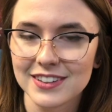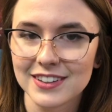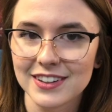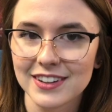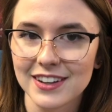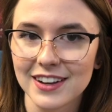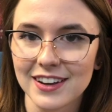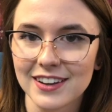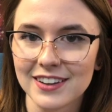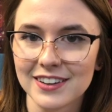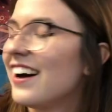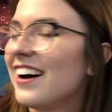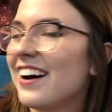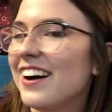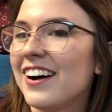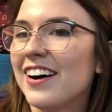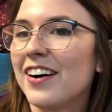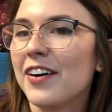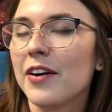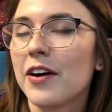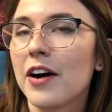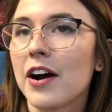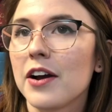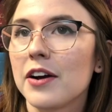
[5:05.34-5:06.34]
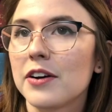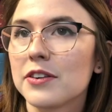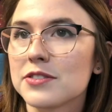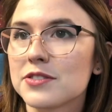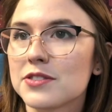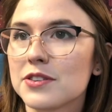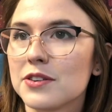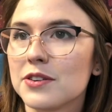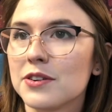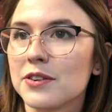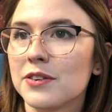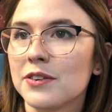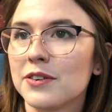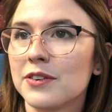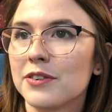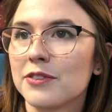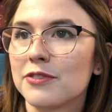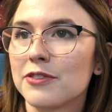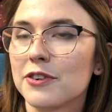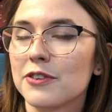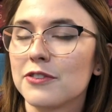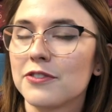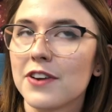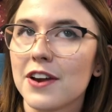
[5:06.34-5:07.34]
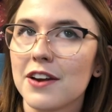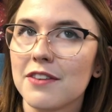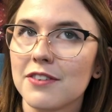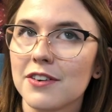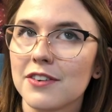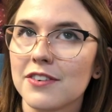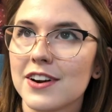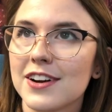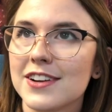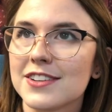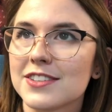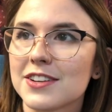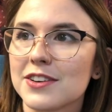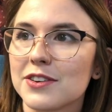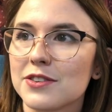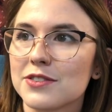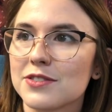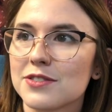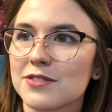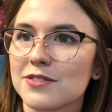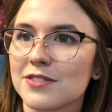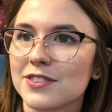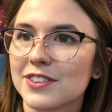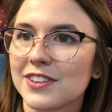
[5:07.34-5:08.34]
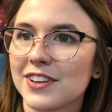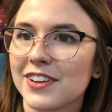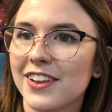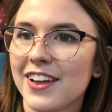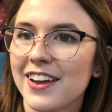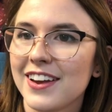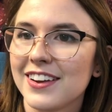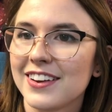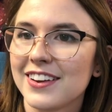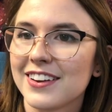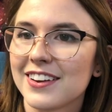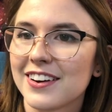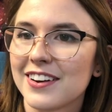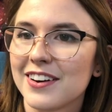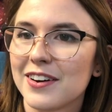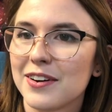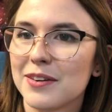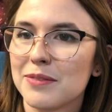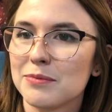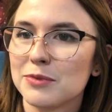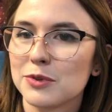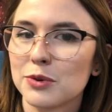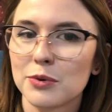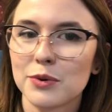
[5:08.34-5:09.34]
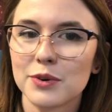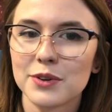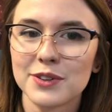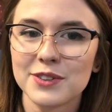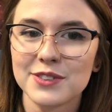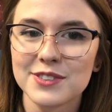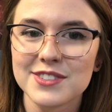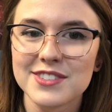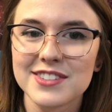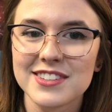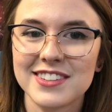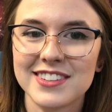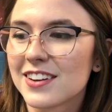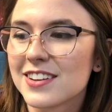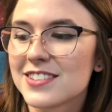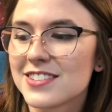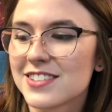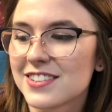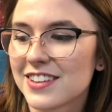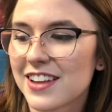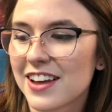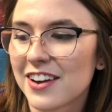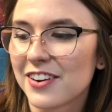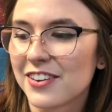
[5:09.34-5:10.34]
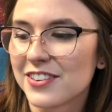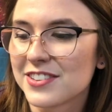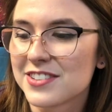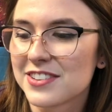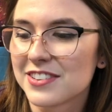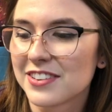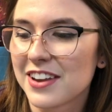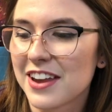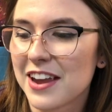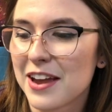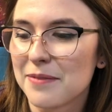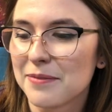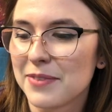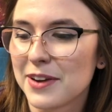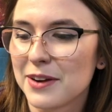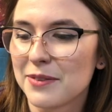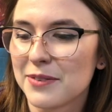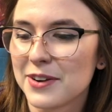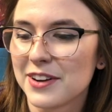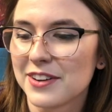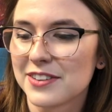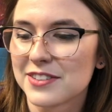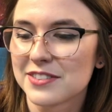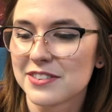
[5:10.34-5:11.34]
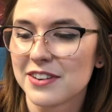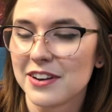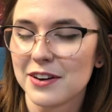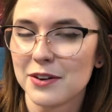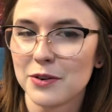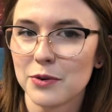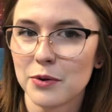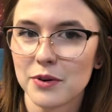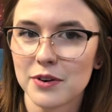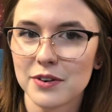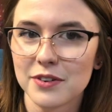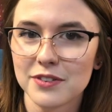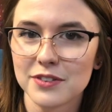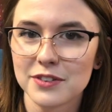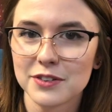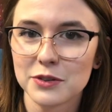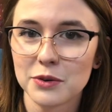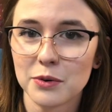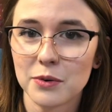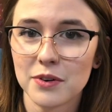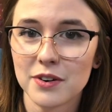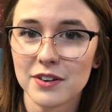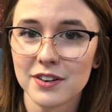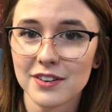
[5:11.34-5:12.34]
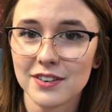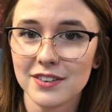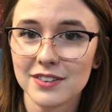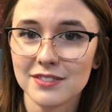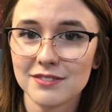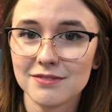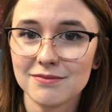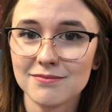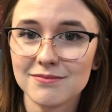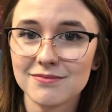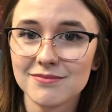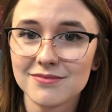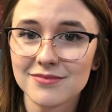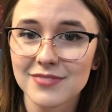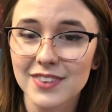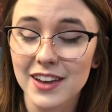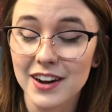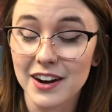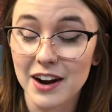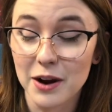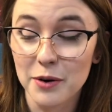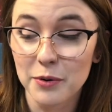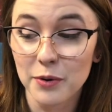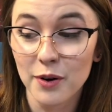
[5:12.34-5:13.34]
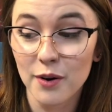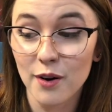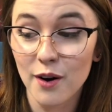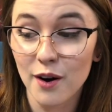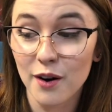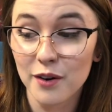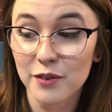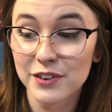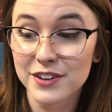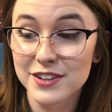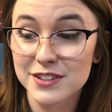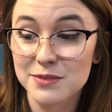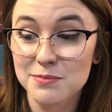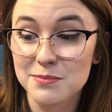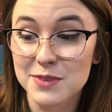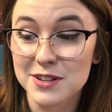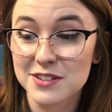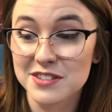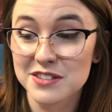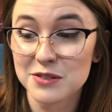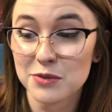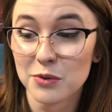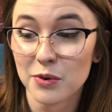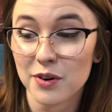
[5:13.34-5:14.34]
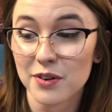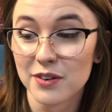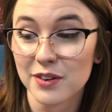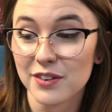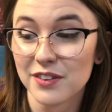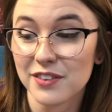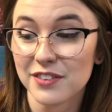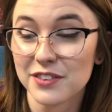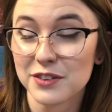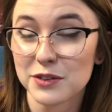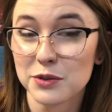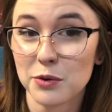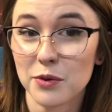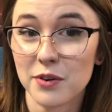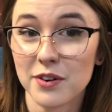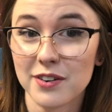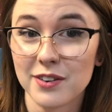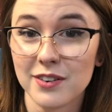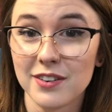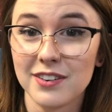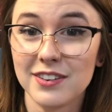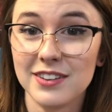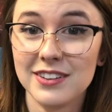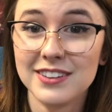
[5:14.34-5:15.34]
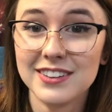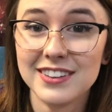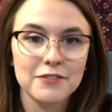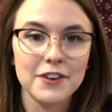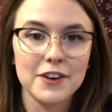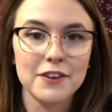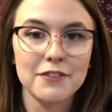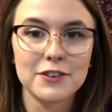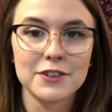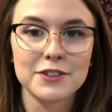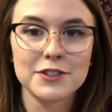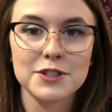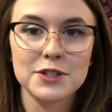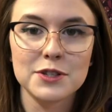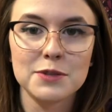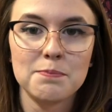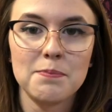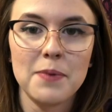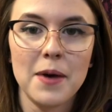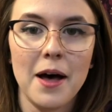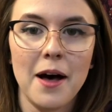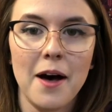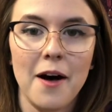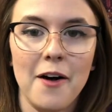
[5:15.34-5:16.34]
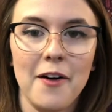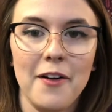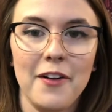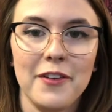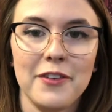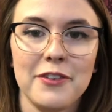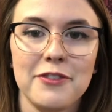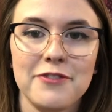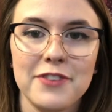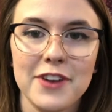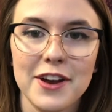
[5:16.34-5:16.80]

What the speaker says: Okay. I also, for favorite race, I also really like Tortles, because in that also campaign we also had Nordle the Tortle, and I will always miss Nordle the Tortle. Favorite spell,